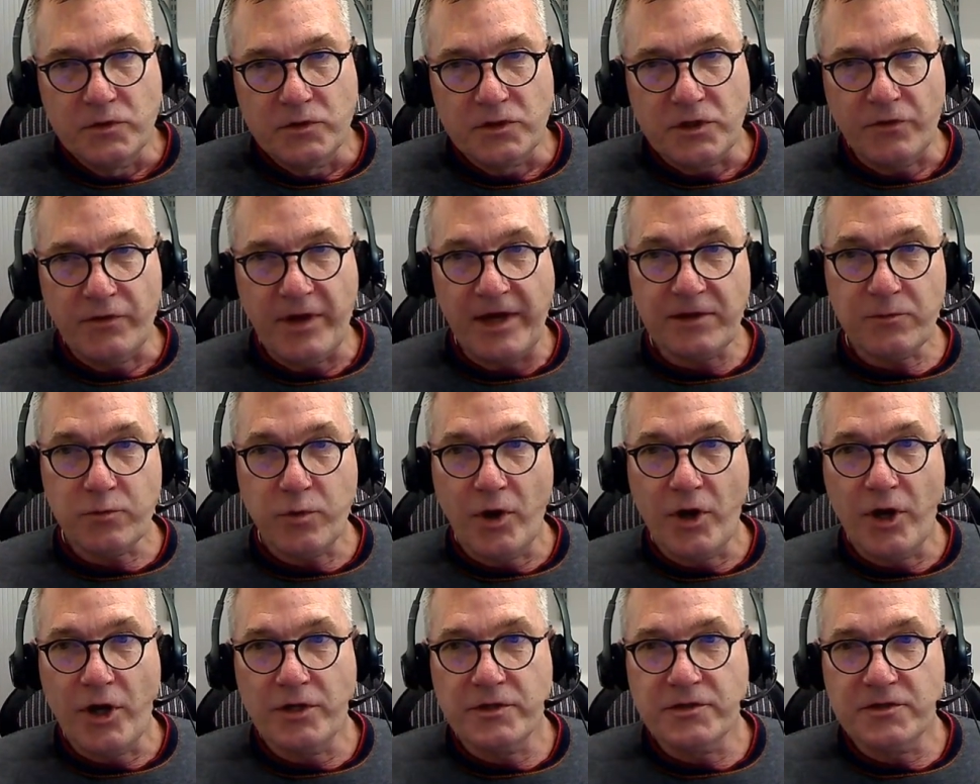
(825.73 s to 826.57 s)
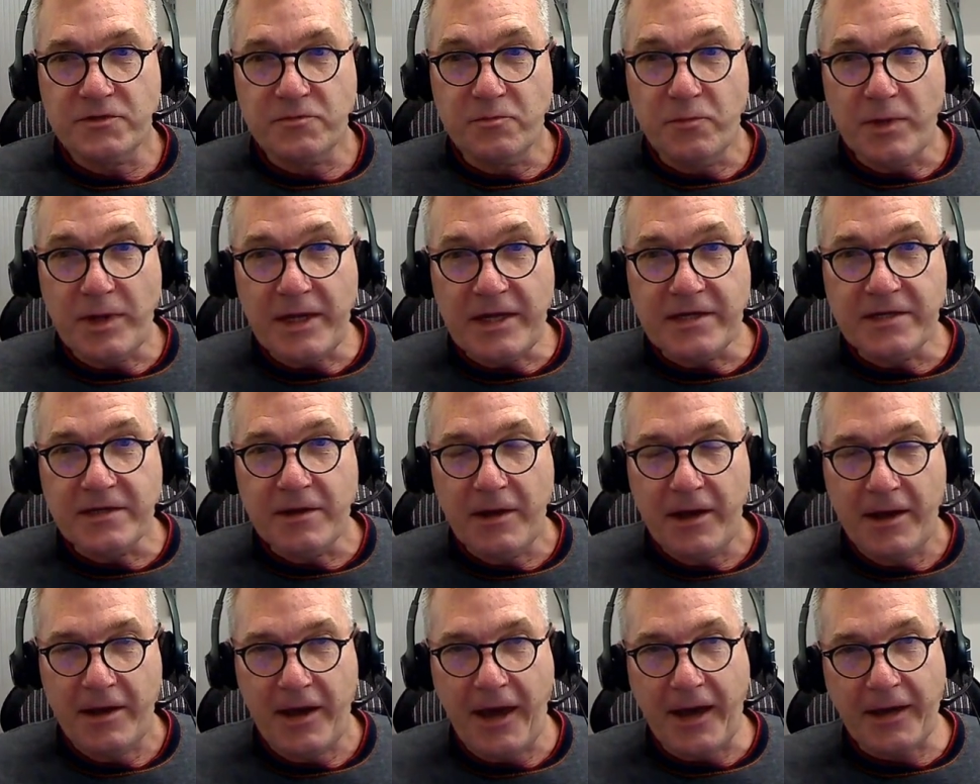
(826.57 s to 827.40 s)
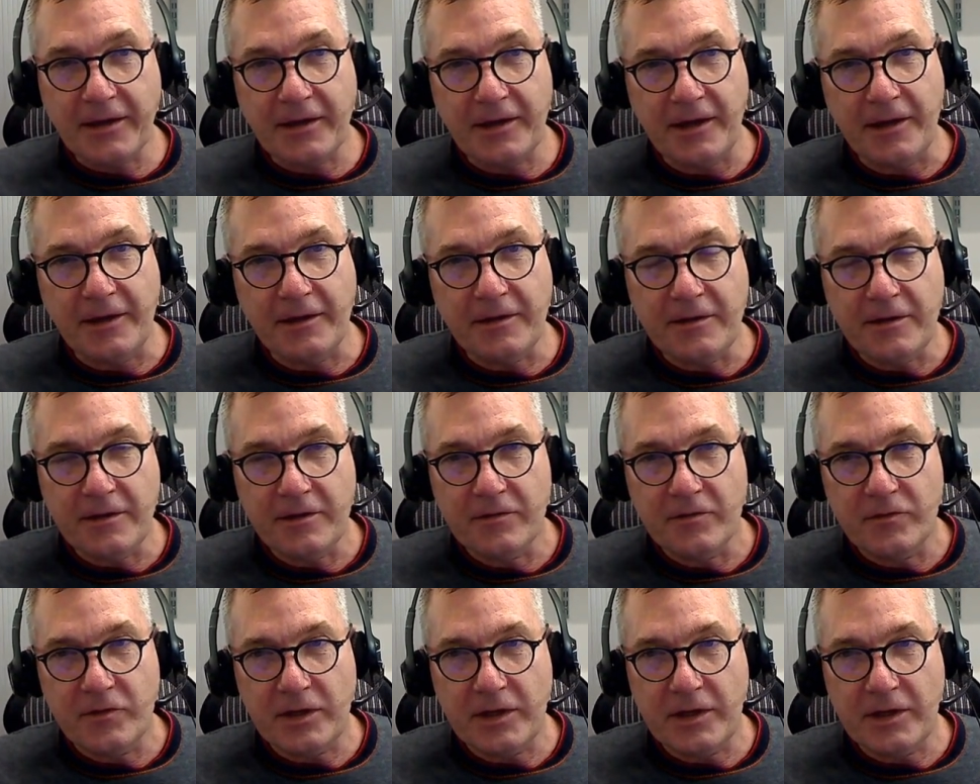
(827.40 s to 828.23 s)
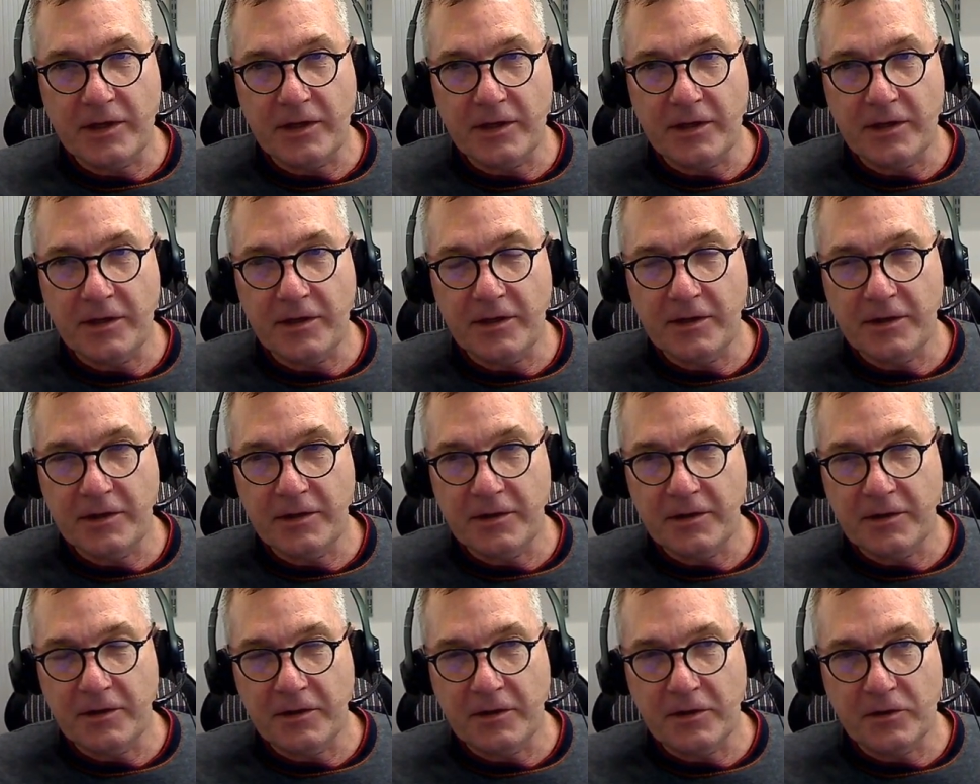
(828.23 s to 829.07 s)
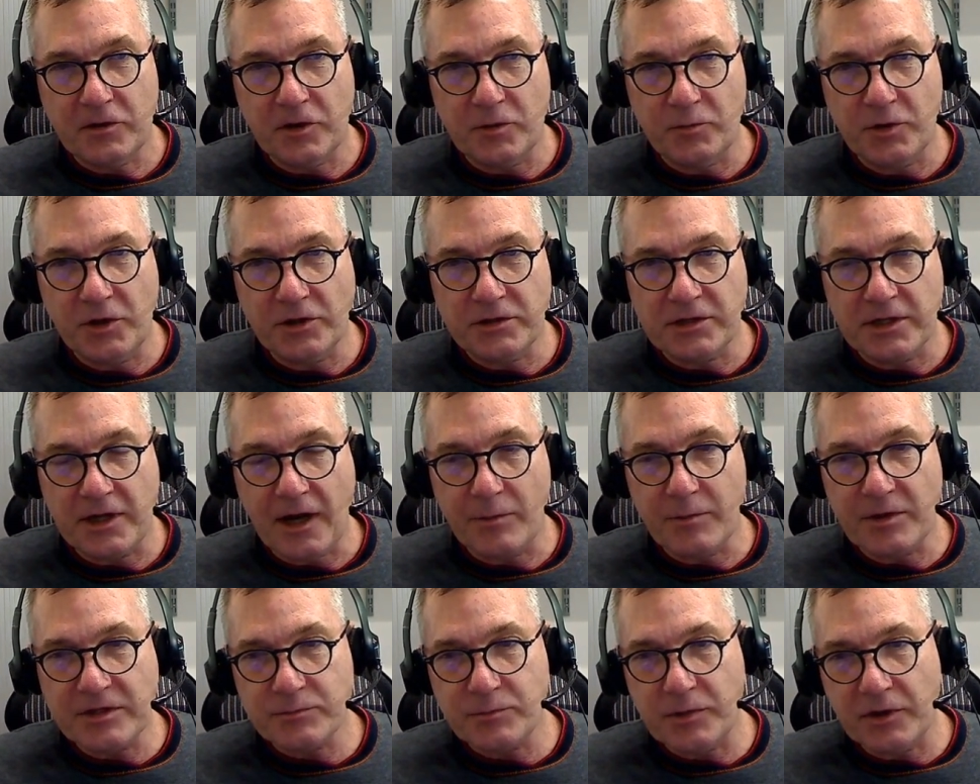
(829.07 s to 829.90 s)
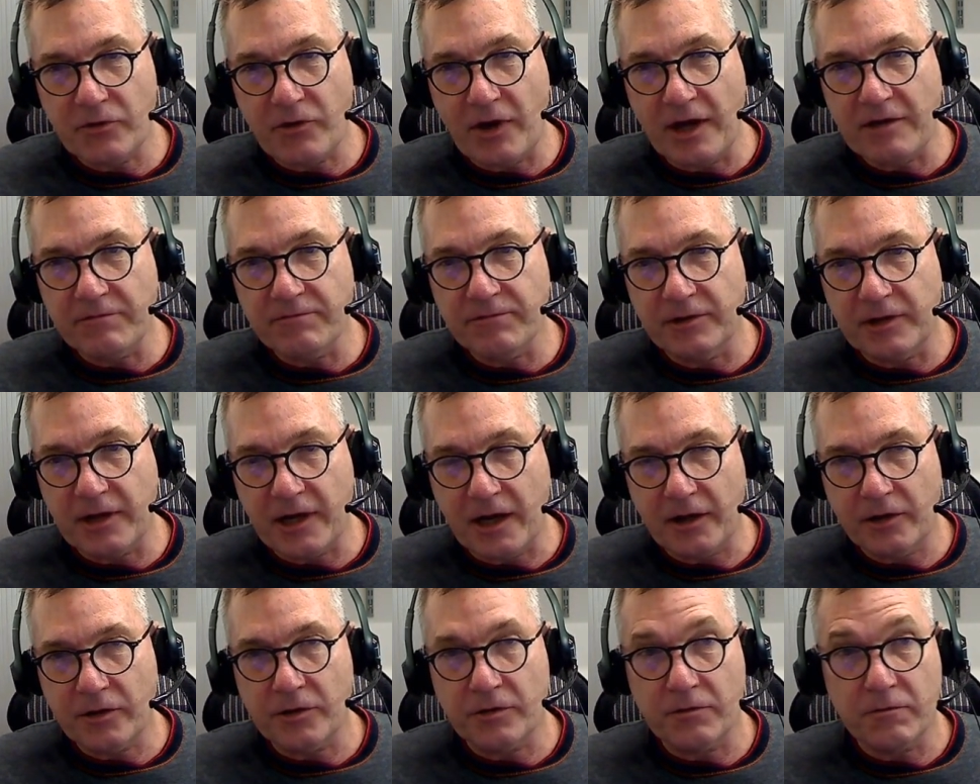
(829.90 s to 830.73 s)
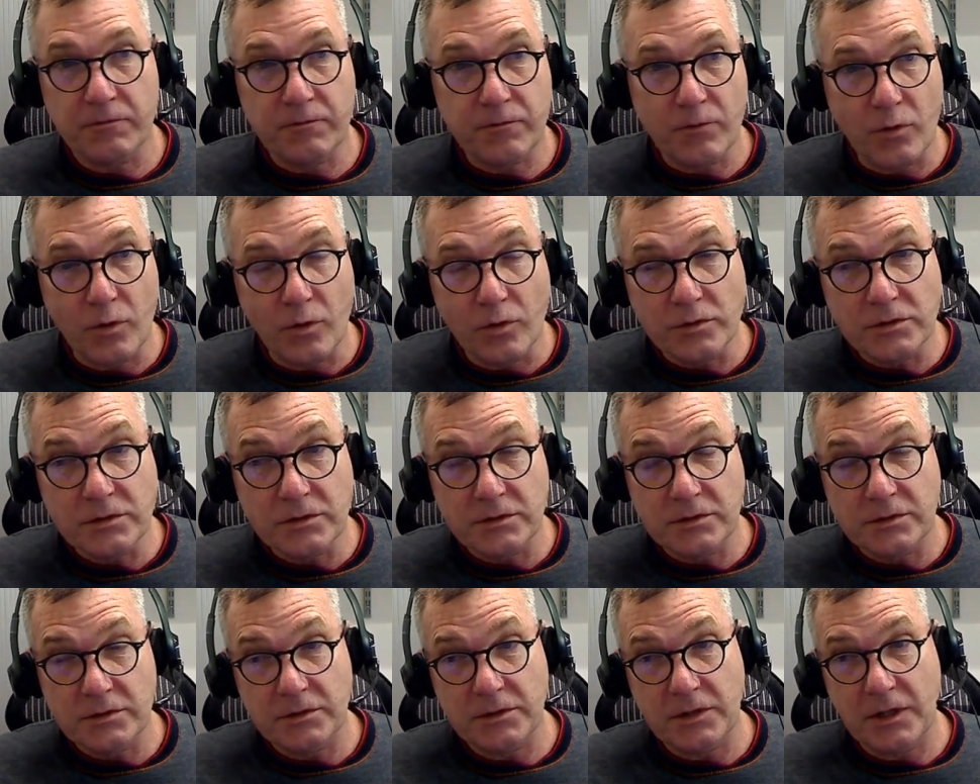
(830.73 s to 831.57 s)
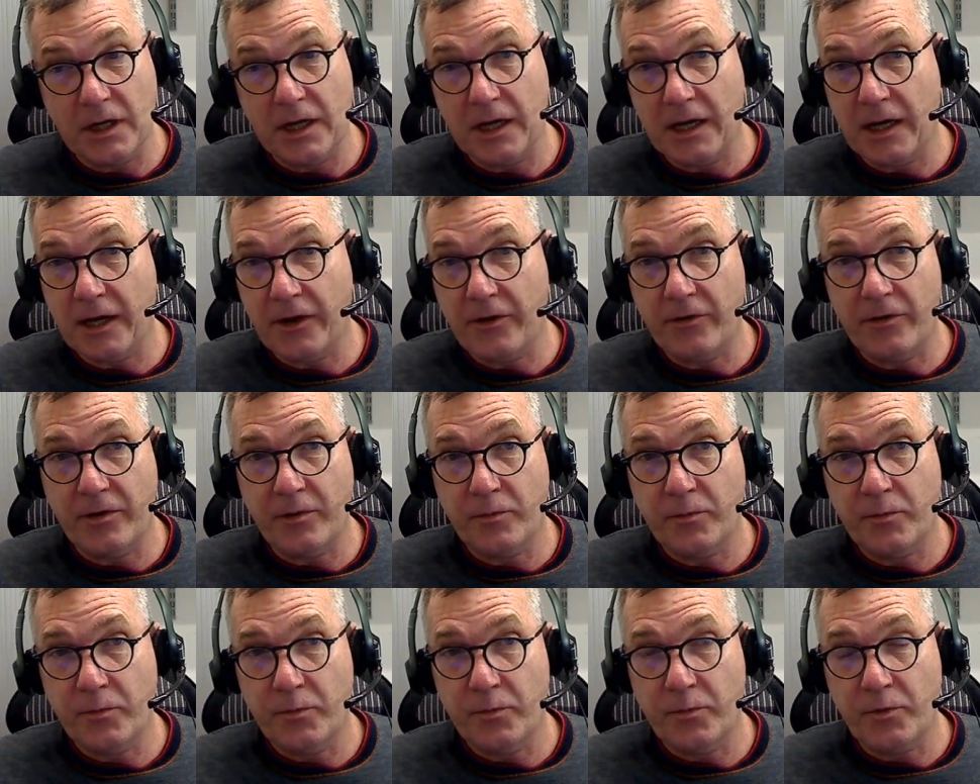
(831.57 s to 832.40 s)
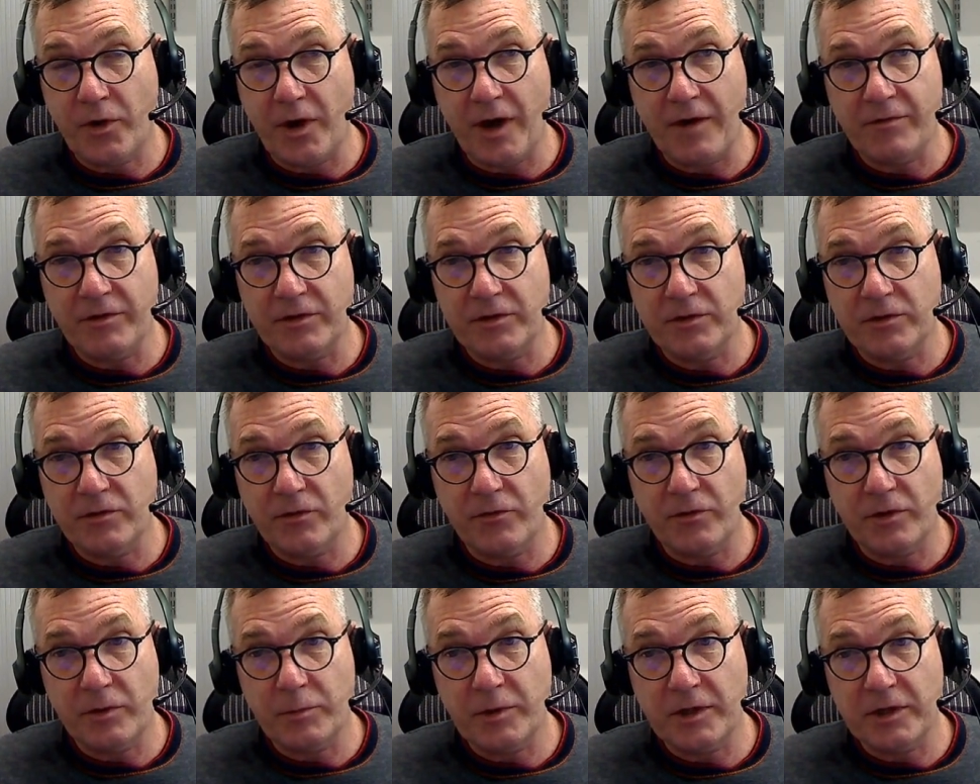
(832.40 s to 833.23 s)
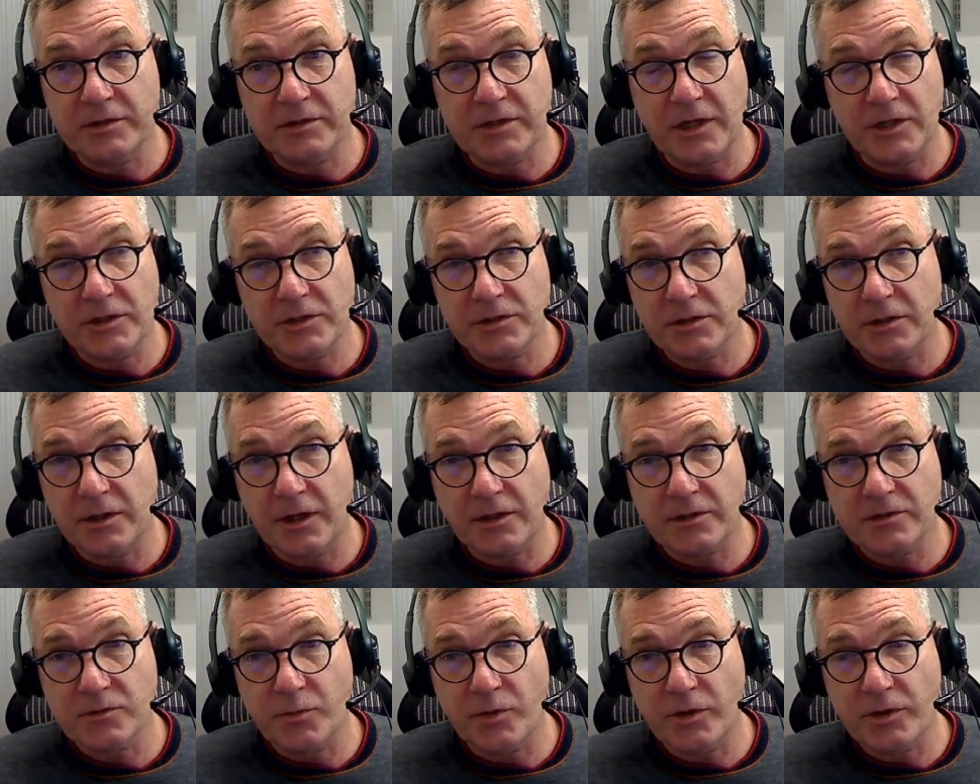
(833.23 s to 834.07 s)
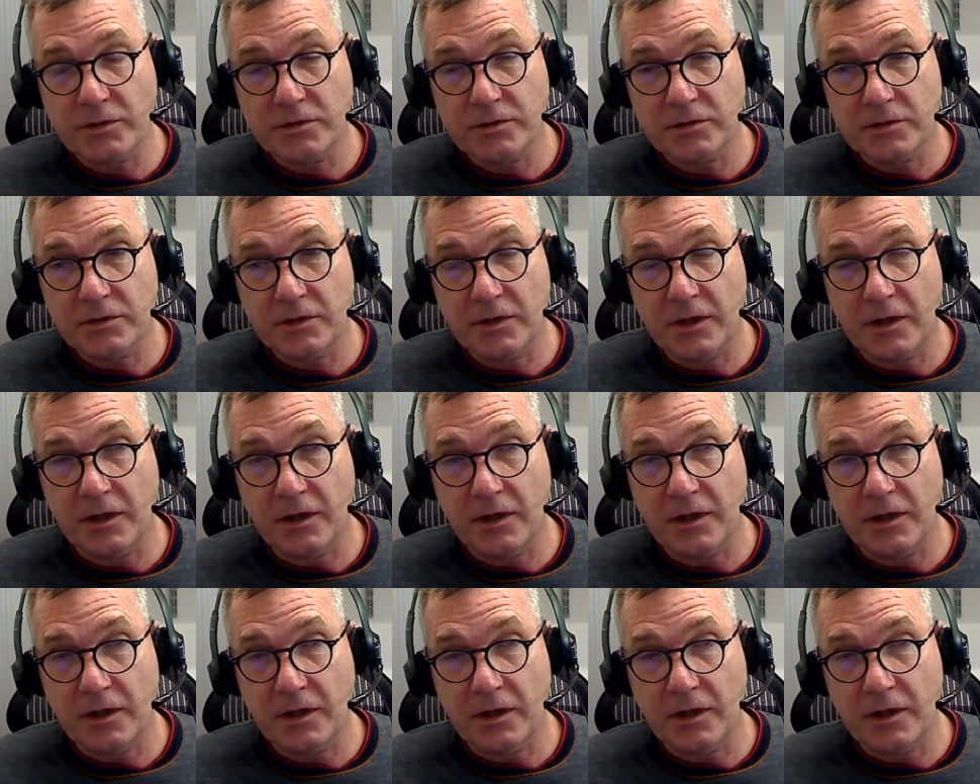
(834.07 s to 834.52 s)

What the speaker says: So that was me hacking the community. And I must be grateful that I could afford to hire a private neurorehabilitation expert.